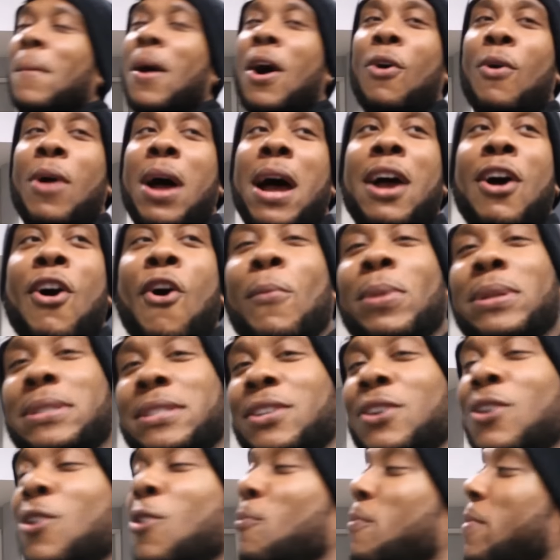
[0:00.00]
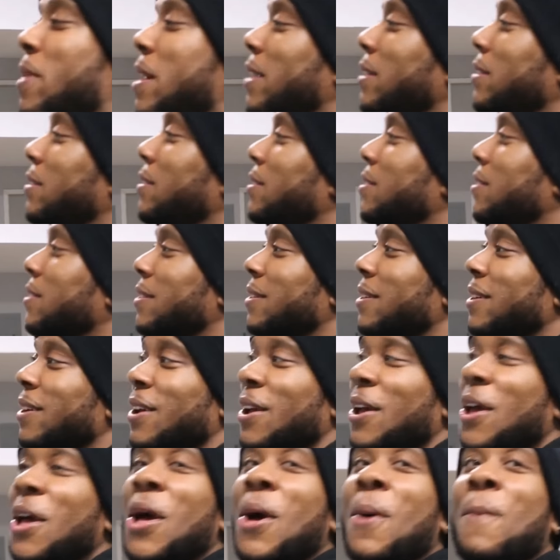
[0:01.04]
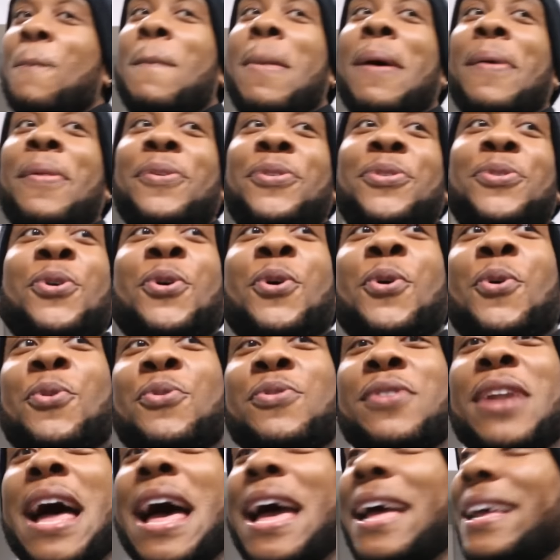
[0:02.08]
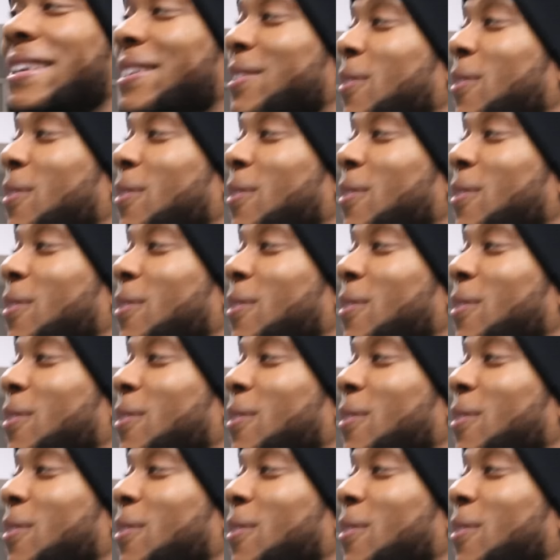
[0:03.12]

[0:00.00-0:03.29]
All right, homies and homettes, about to do a nice